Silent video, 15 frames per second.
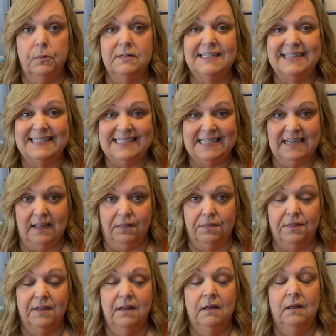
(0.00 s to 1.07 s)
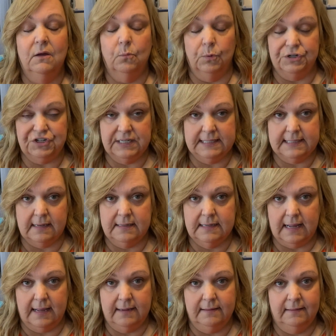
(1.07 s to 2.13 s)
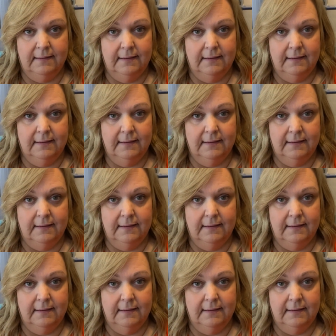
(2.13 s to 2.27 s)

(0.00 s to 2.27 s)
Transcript: 16th. Which is Sunday.